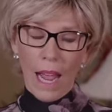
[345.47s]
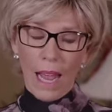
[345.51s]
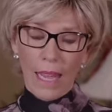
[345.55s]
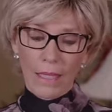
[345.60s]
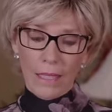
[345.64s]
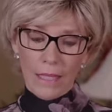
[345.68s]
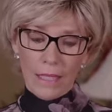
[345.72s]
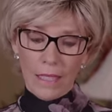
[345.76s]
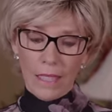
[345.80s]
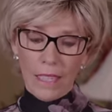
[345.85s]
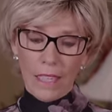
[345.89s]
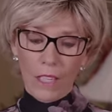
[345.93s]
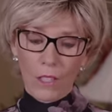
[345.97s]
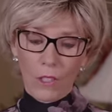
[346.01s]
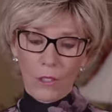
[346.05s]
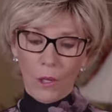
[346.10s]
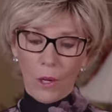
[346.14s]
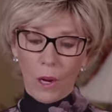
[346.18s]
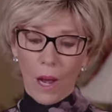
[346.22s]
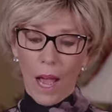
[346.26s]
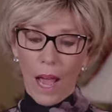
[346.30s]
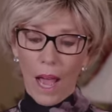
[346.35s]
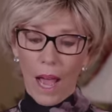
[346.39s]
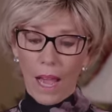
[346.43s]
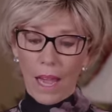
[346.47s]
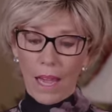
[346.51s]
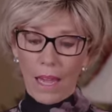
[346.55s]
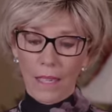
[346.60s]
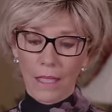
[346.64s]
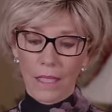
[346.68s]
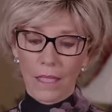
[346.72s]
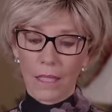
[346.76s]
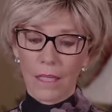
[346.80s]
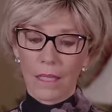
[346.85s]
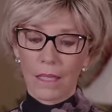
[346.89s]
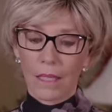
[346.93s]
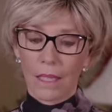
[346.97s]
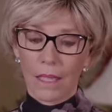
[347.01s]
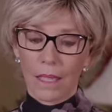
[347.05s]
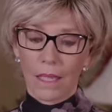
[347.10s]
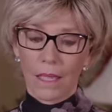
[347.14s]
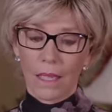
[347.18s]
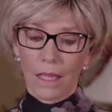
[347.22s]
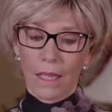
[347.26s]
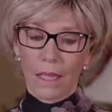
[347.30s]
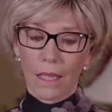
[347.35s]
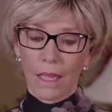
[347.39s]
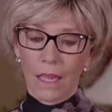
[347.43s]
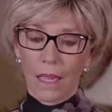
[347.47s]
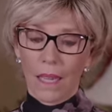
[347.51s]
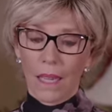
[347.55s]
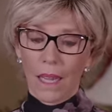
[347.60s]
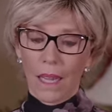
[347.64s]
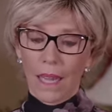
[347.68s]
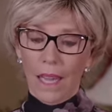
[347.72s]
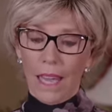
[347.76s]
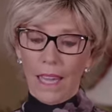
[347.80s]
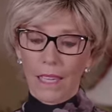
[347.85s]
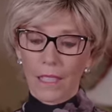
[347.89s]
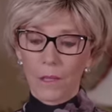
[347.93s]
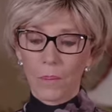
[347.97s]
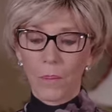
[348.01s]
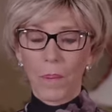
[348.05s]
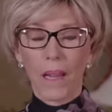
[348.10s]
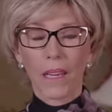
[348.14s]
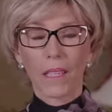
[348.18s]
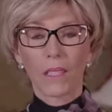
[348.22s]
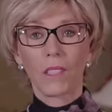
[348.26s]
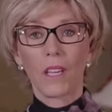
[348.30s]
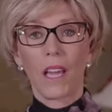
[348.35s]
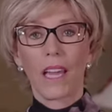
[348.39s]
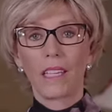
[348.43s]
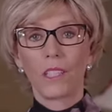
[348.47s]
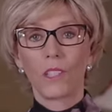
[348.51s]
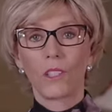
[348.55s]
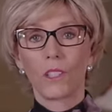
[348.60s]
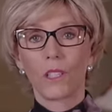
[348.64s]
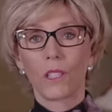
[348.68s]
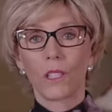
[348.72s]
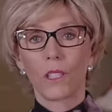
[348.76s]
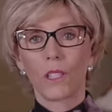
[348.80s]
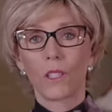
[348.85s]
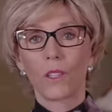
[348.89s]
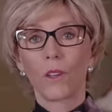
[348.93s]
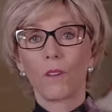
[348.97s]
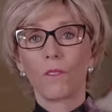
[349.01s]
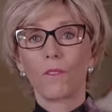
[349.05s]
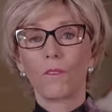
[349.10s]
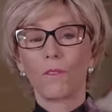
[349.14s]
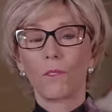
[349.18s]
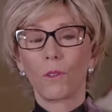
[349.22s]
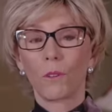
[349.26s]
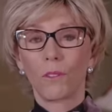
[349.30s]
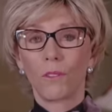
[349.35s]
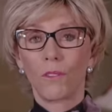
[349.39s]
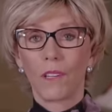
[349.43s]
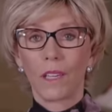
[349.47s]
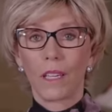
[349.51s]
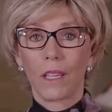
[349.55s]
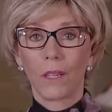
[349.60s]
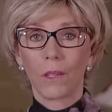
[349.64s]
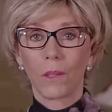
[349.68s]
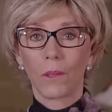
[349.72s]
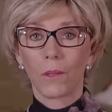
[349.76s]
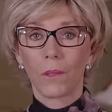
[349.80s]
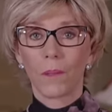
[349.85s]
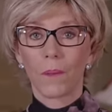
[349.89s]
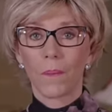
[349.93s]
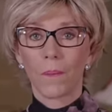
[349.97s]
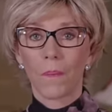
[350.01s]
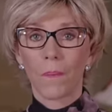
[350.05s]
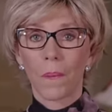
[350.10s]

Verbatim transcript: and seeing your highest expectations fulfilled.